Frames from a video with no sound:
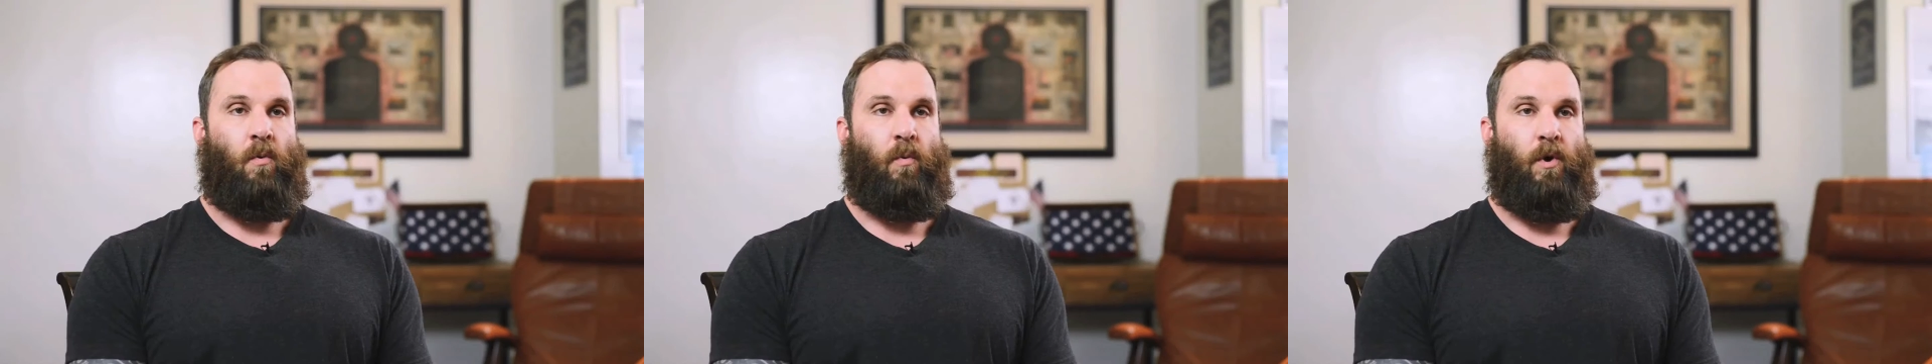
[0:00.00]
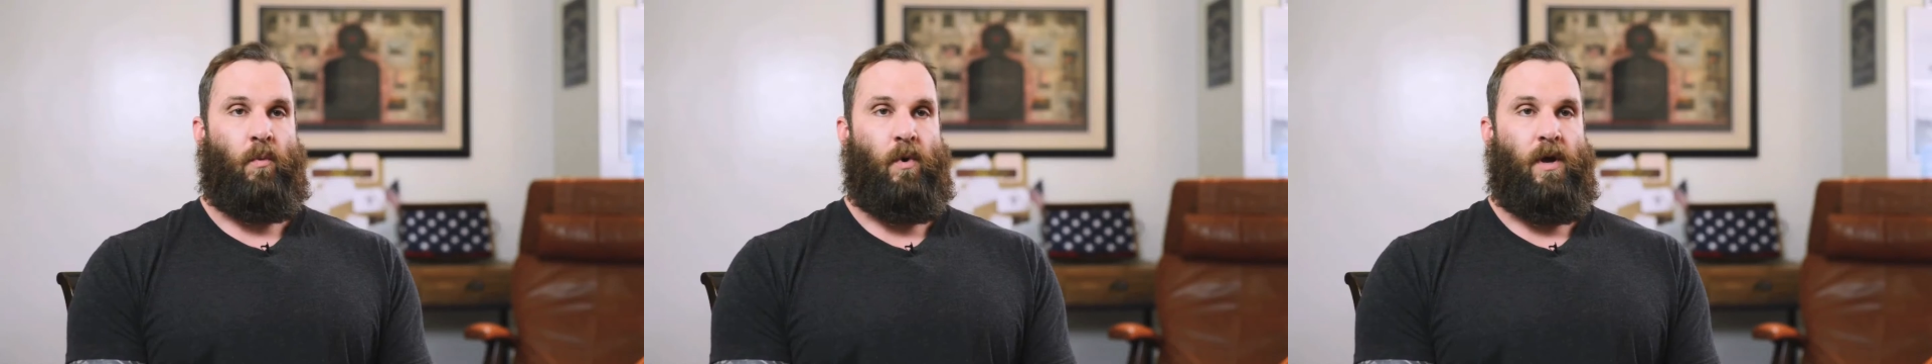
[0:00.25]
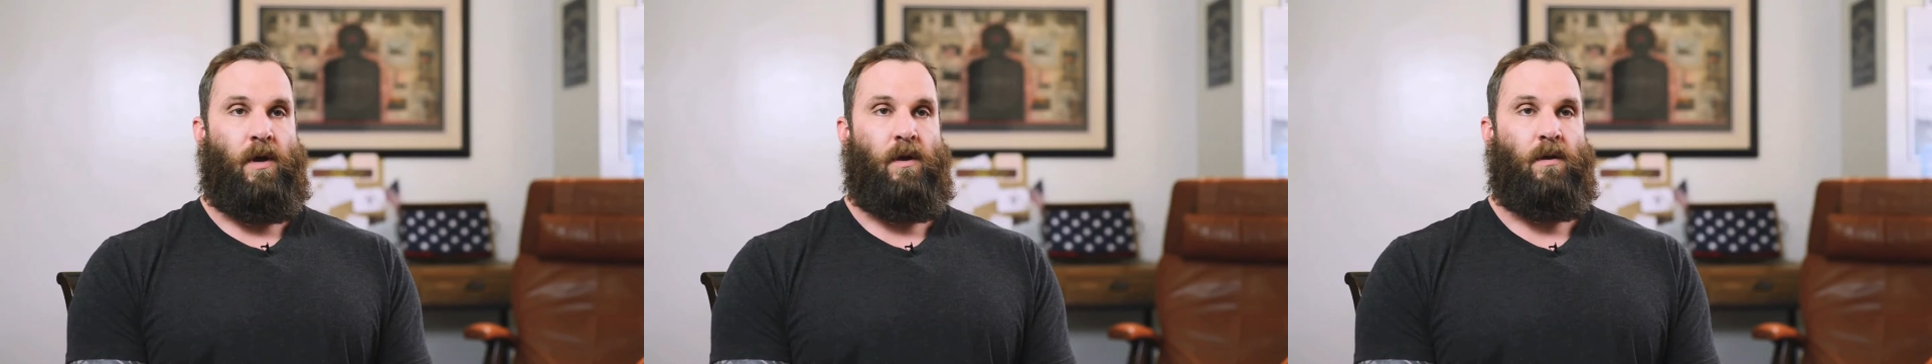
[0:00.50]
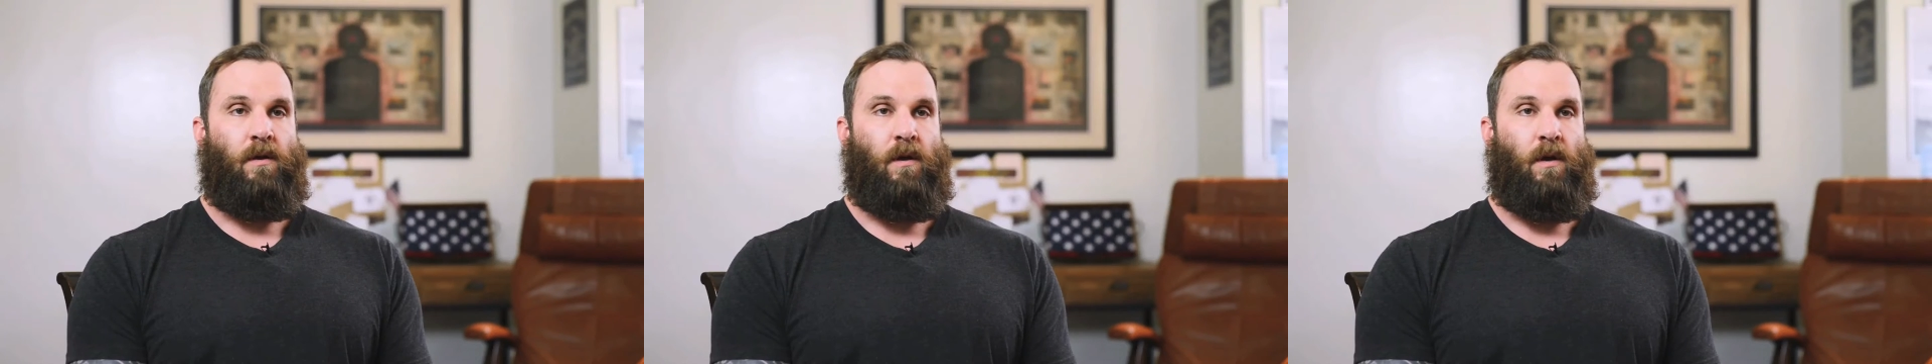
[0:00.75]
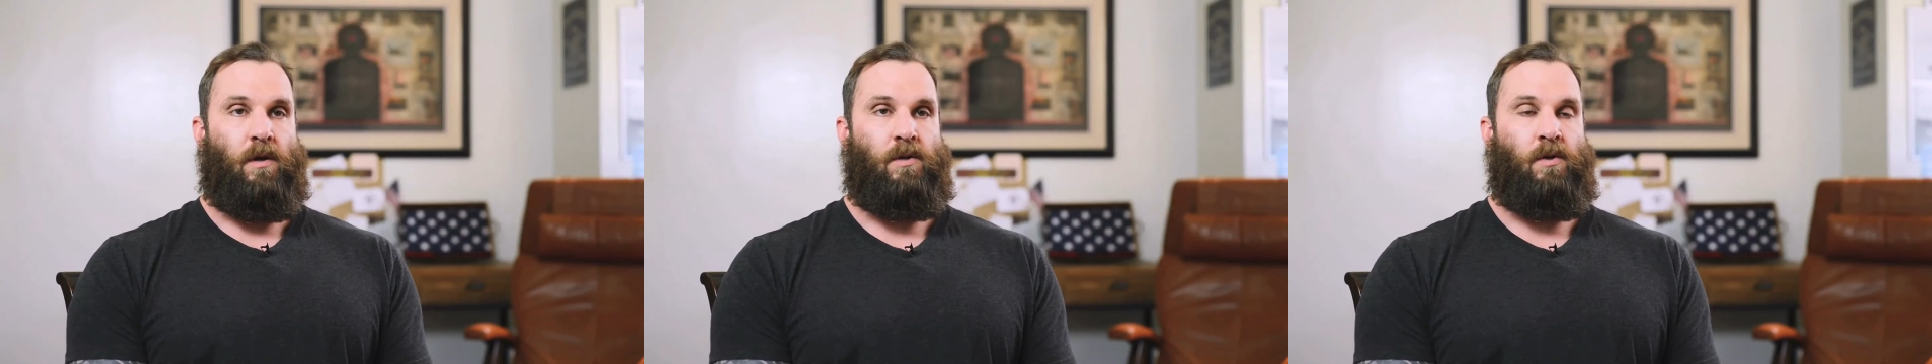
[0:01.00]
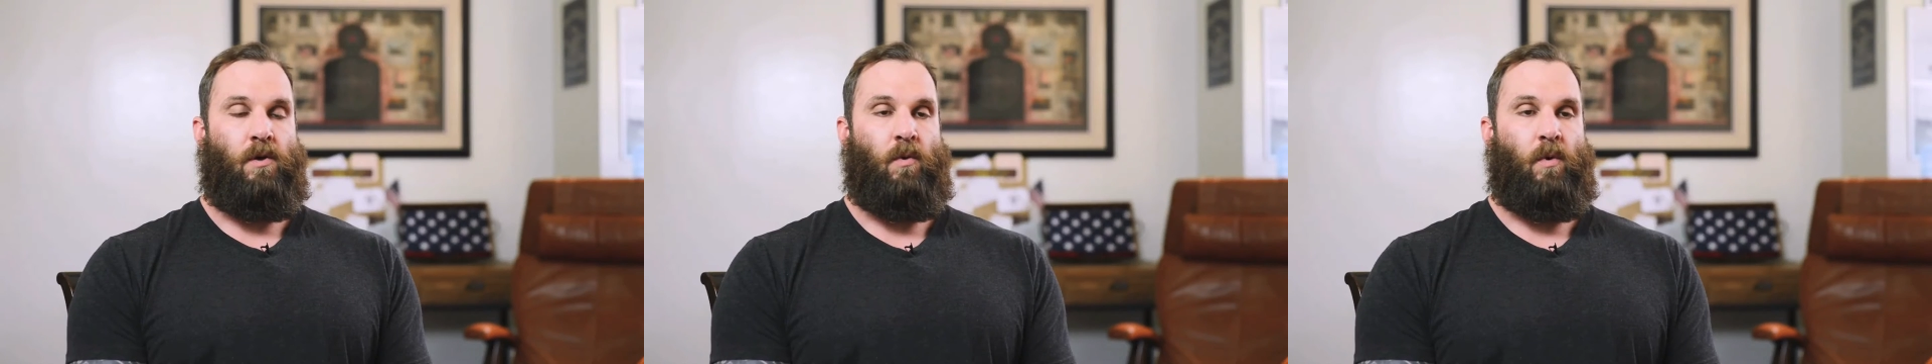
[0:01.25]
went away,
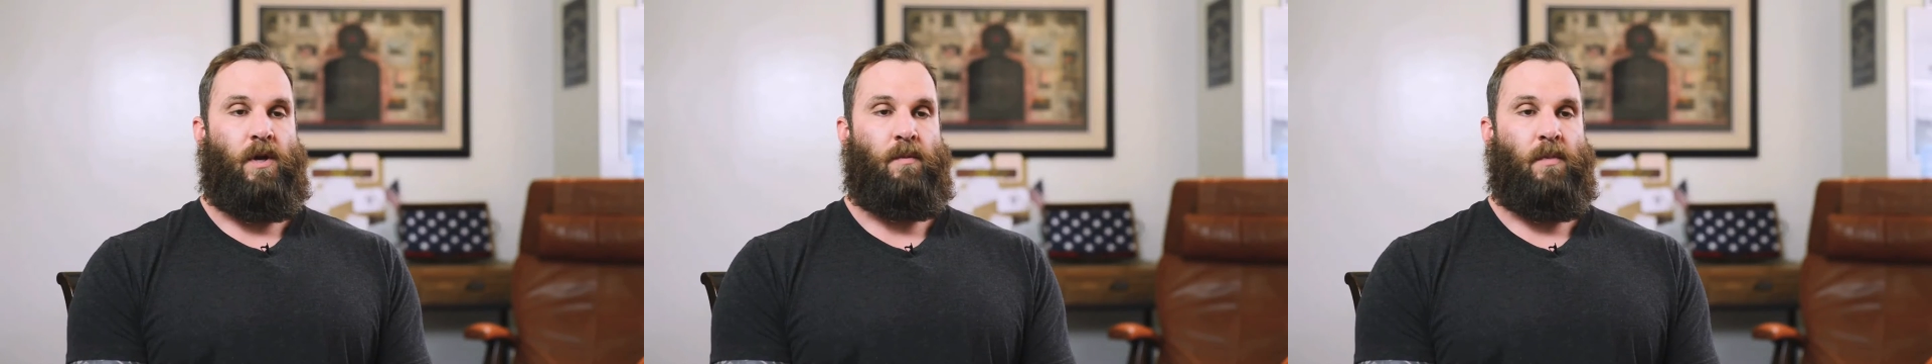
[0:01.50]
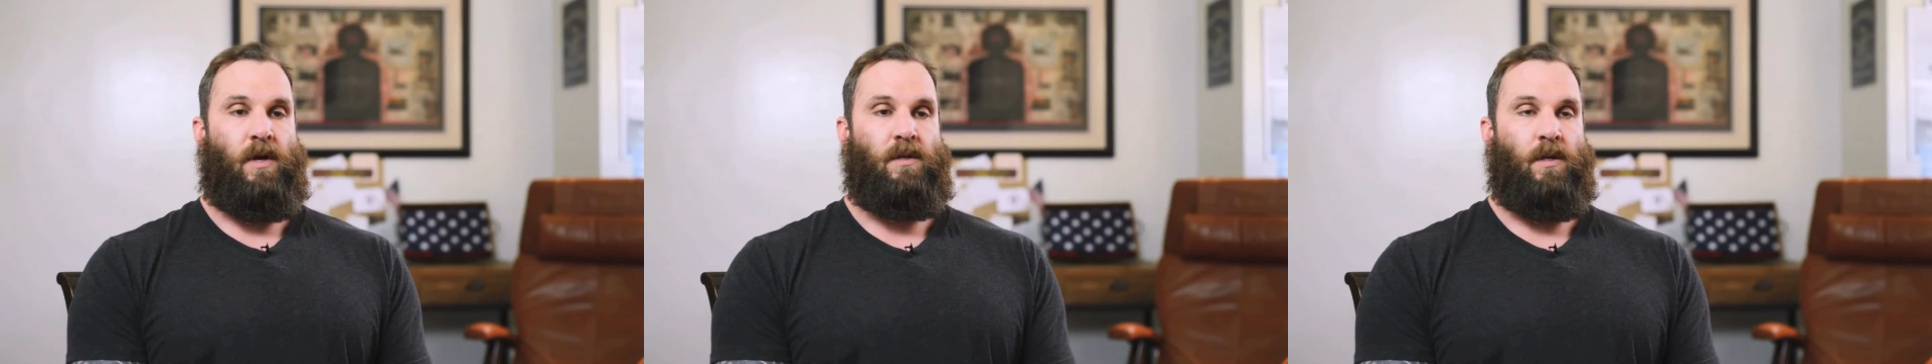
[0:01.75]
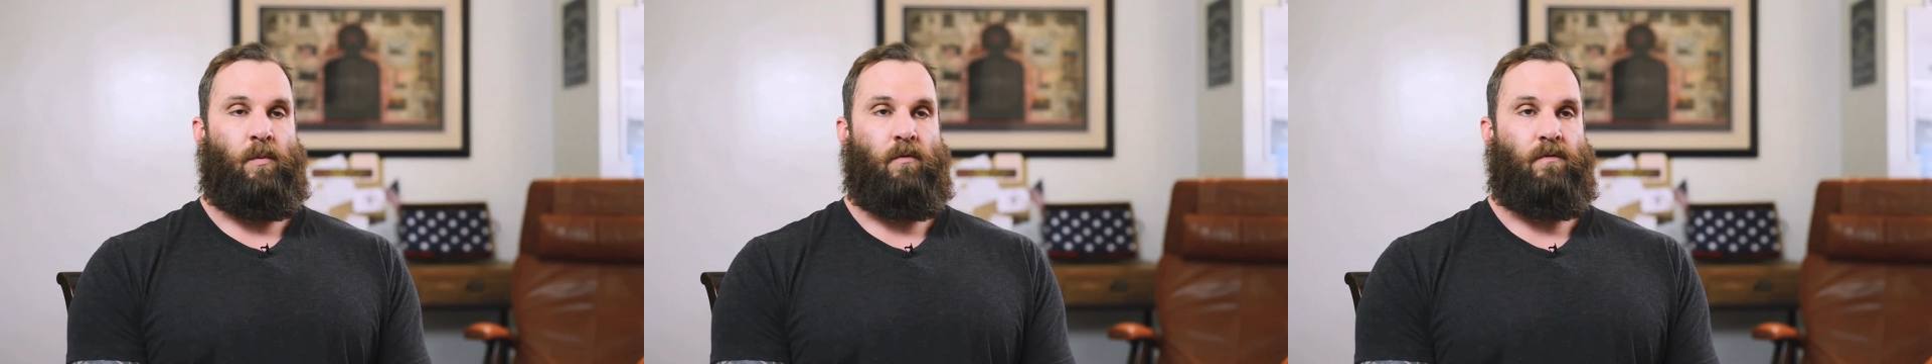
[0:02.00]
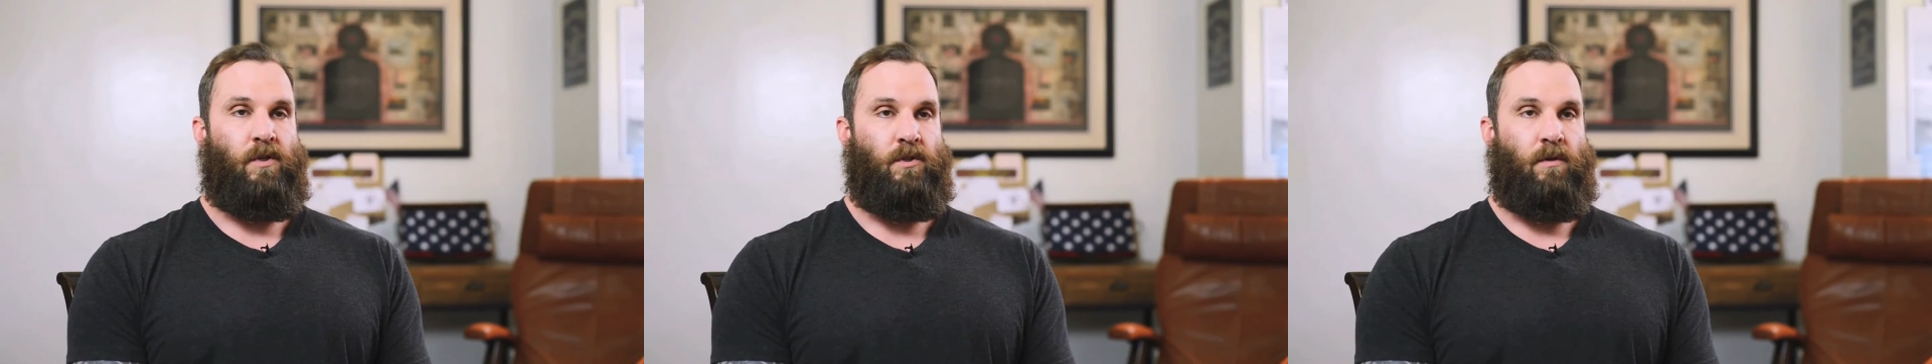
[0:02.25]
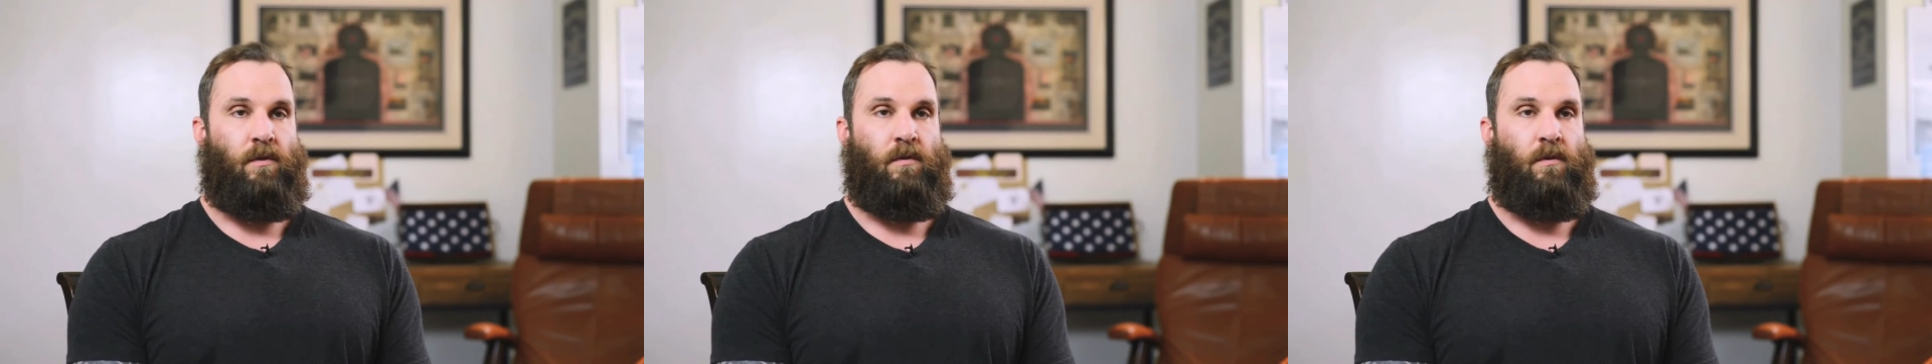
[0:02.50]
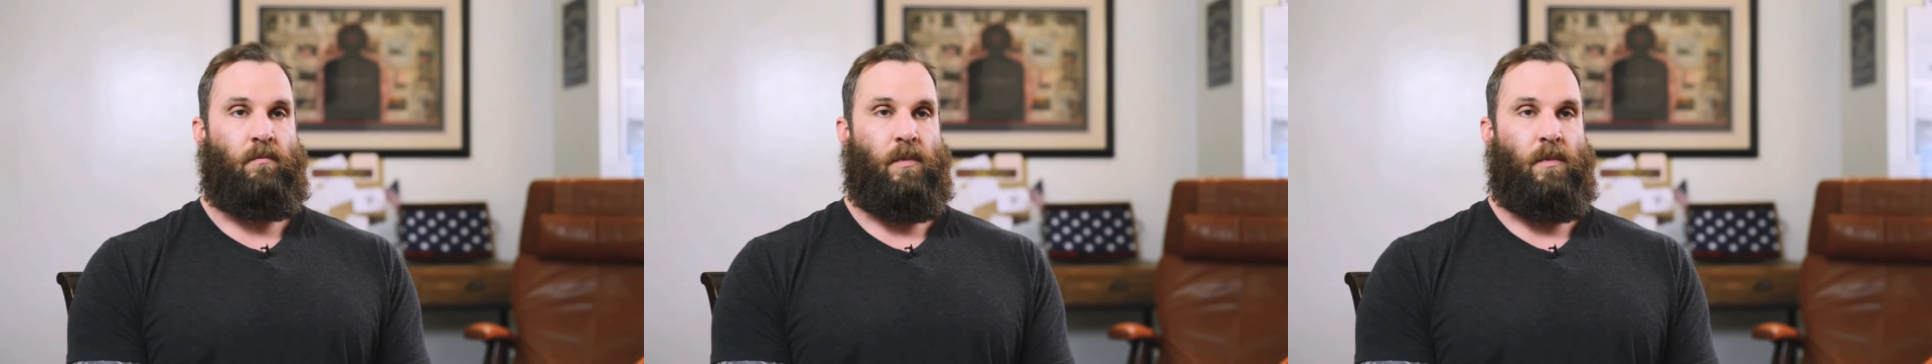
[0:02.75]
took away my double vision,